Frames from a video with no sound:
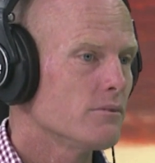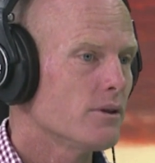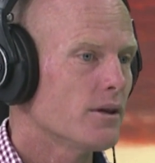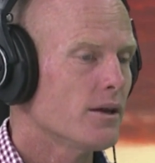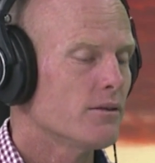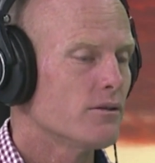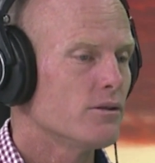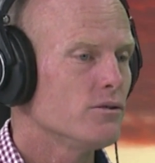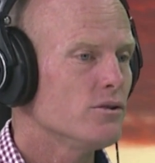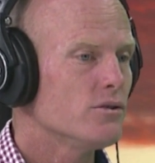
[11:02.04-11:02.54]

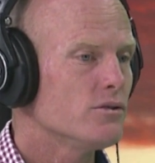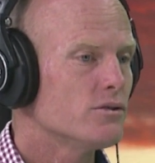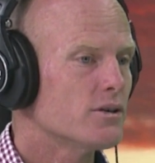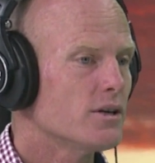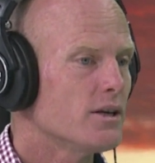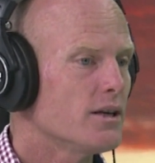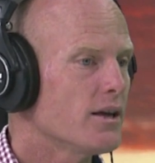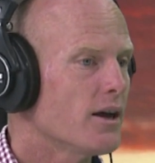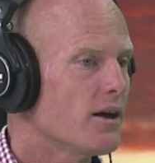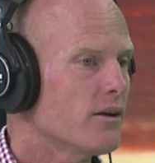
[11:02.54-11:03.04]
new
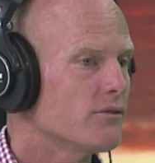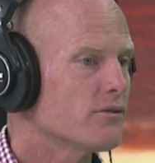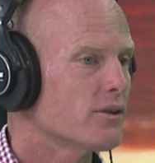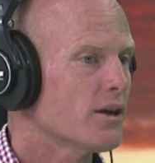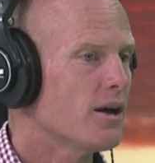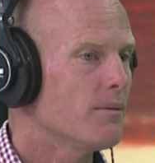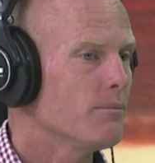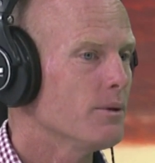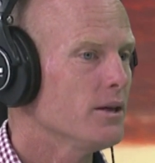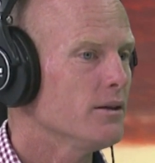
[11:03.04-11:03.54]
CEO's
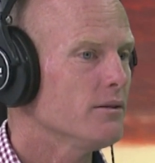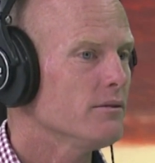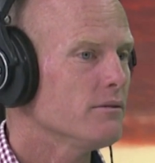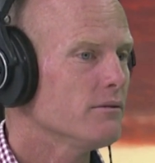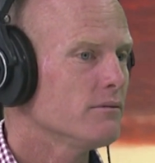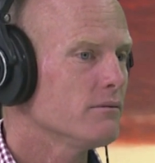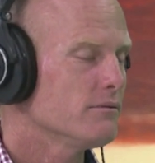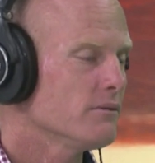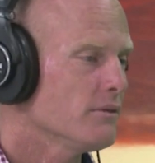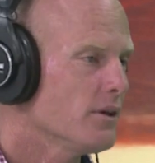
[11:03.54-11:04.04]
come in,
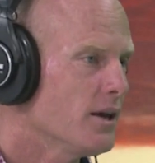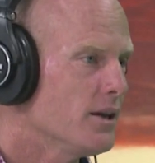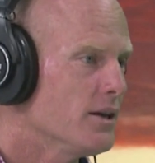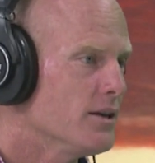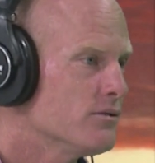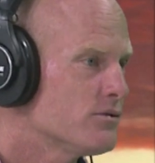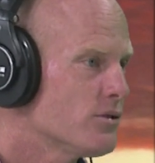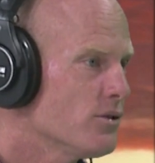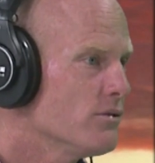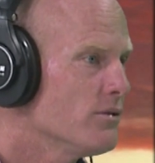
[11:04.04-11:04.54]
and
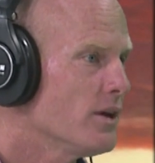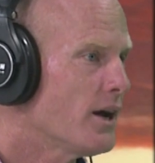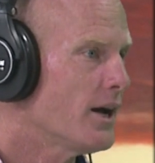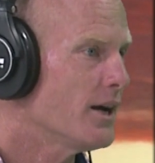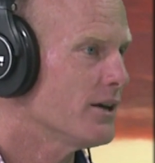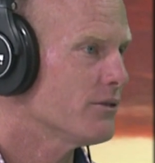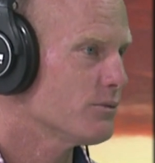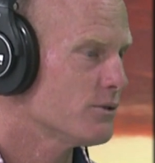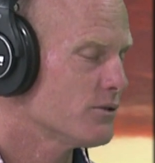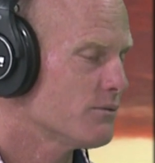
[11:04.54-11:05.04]
in 2
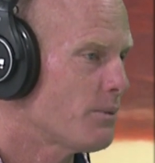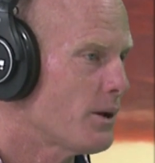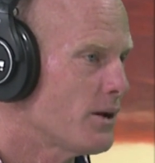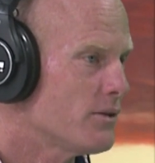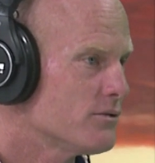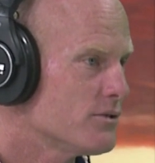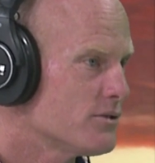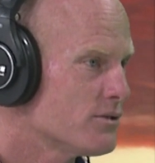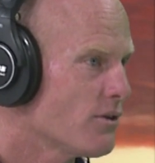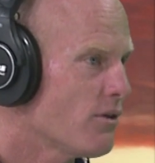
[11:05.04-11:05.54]
days we're
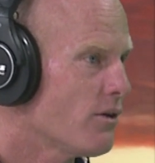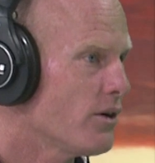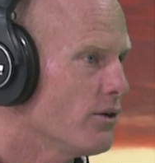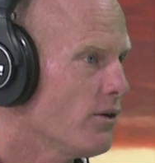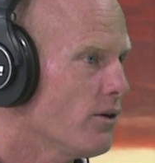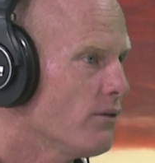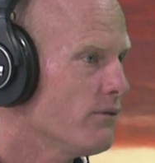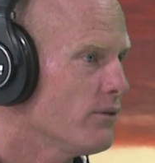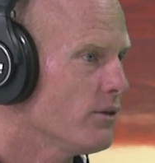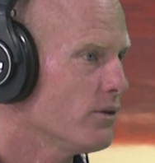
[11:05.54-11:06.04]
supposed to sign
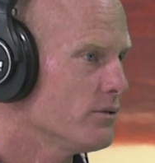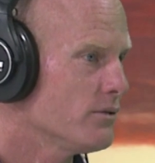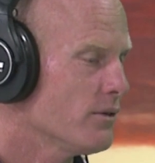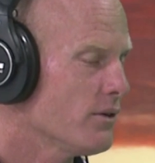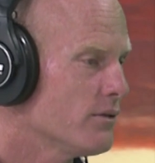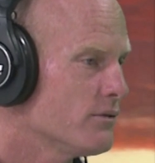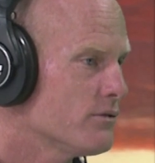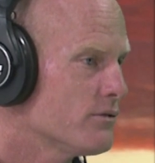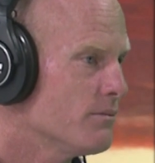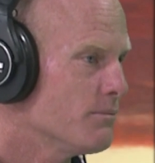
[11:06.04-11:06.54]
off
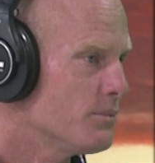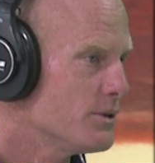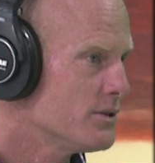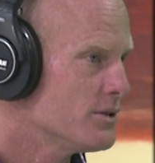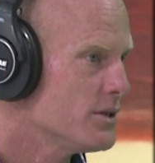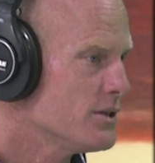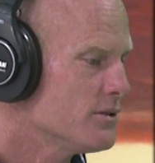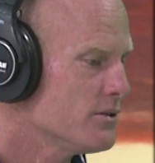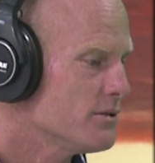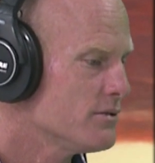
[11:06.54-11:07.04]
on some
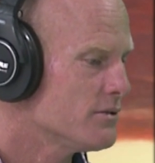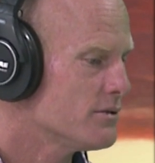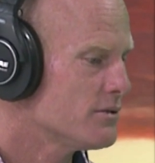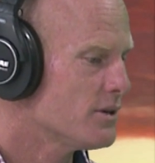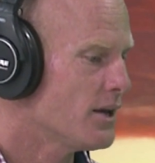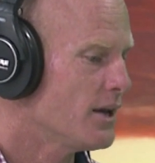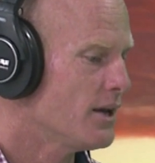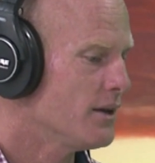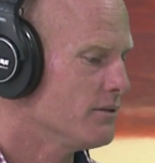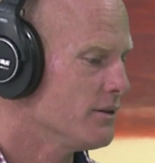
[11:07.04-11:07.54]

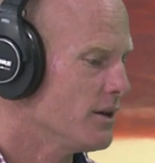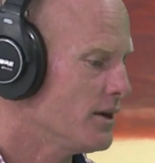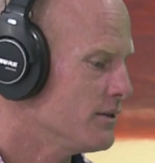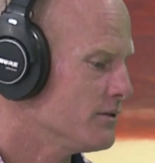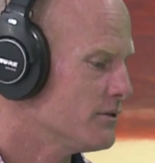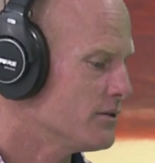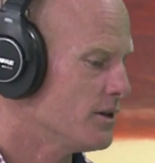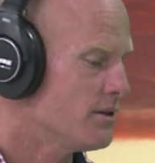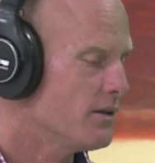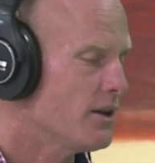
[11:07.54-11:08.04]
positions
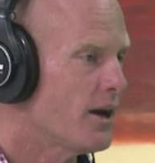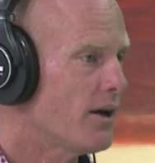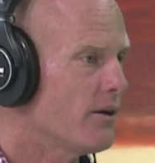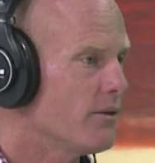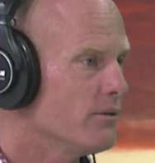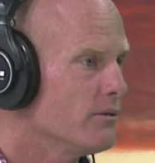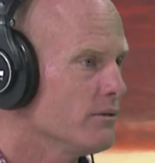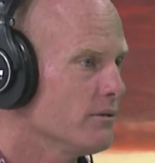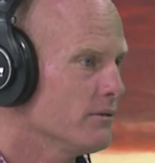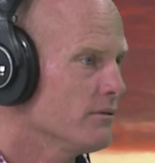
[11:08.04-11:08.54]
and said,
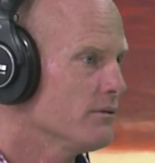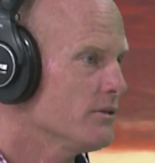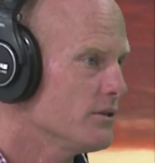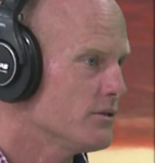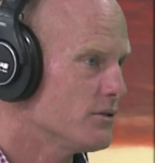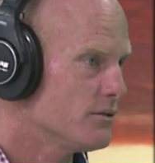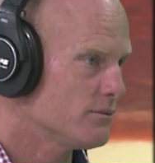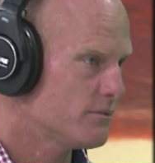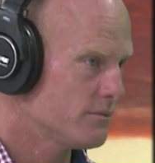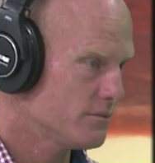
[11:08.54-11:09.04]
no,
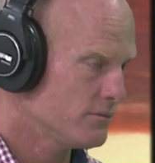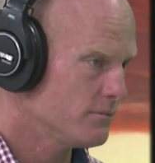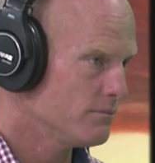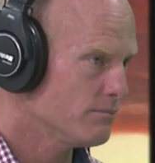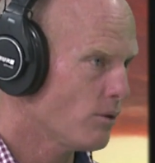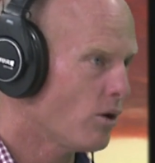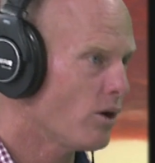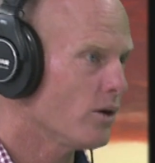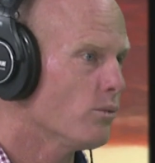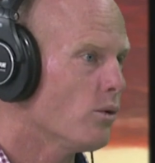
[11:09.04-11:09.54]
this is
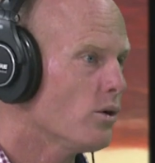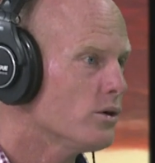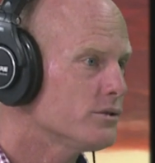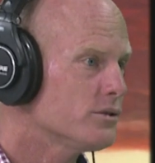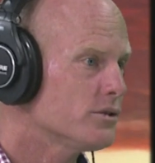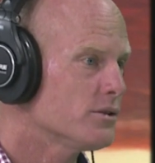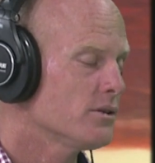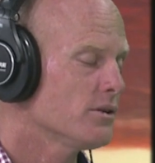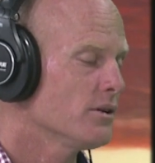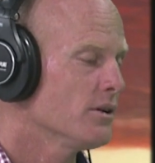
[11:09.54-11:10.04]
my
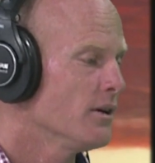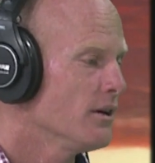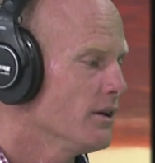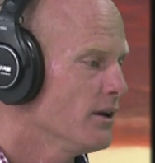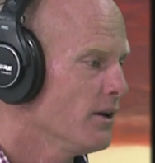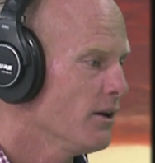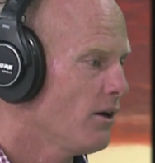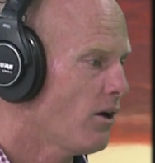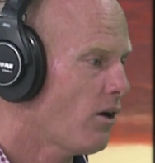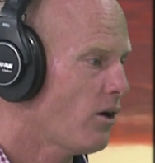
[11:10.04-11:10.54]
watch.
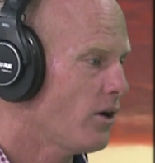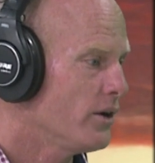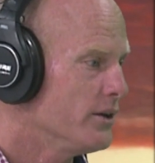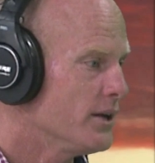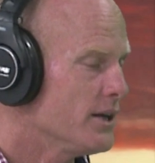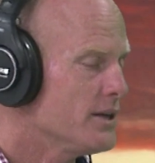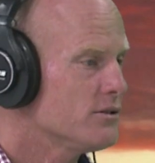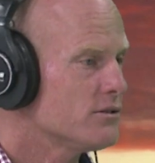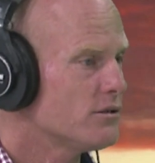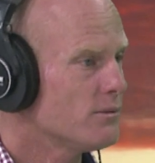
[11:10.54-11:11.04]
I
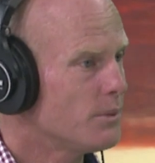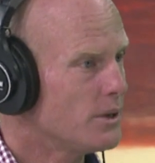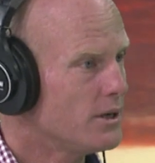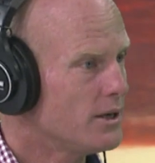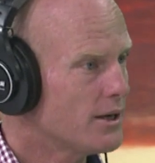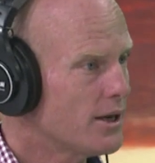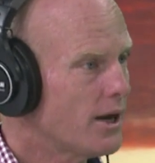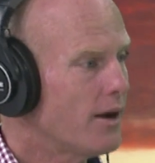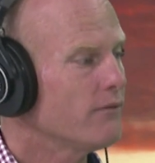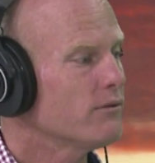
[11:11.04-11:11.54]
need to
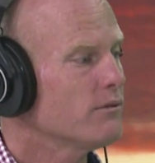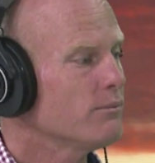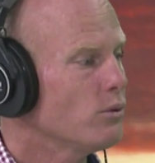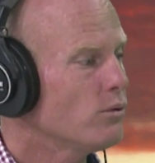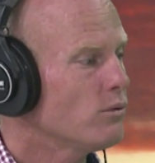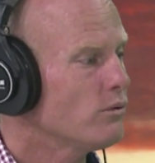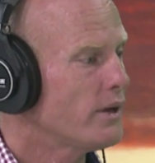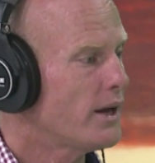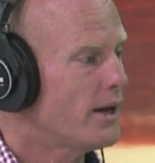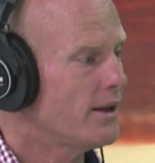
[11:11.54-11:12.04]
be
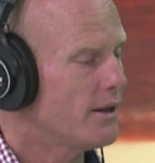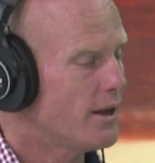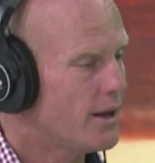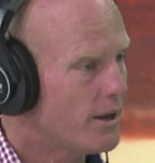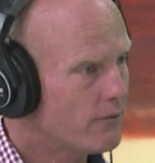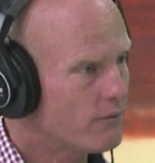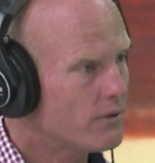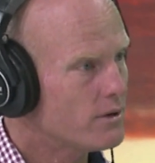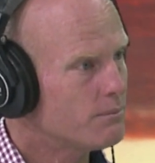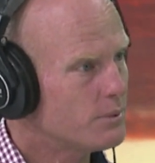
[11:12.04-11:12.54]
comfortable that
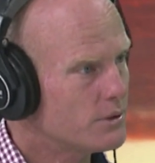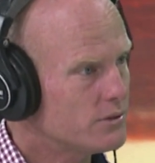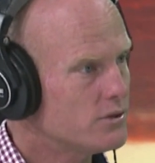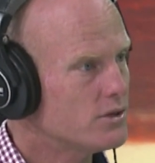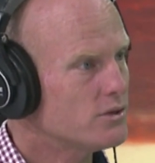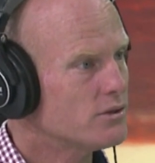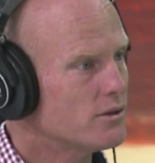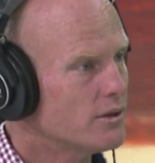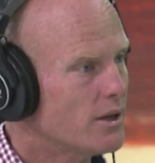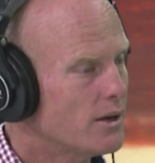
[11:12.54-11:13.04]
every
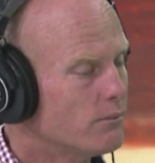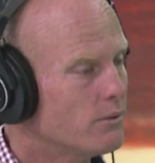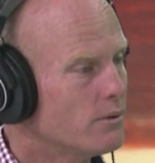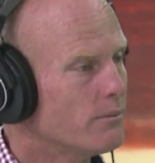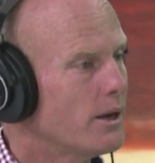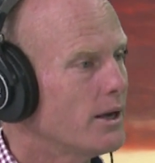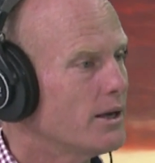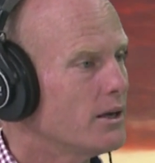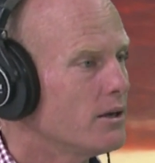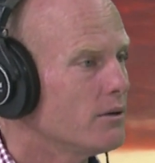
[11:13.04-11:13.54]
position that we're
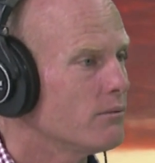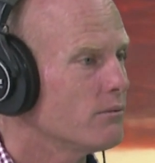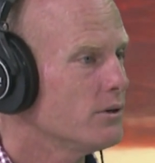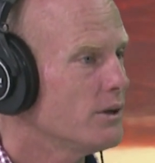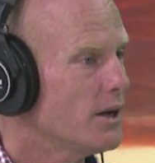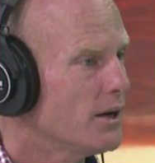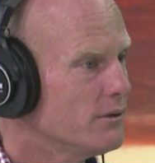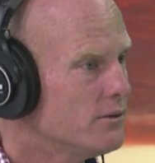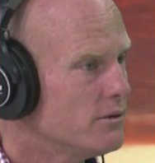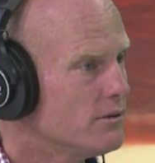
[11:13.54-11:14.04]
making
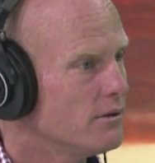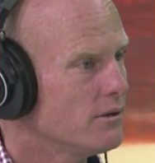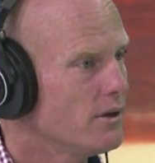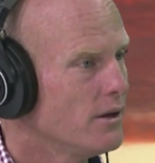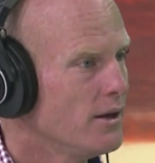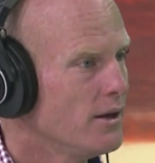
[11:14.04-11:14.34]
redundant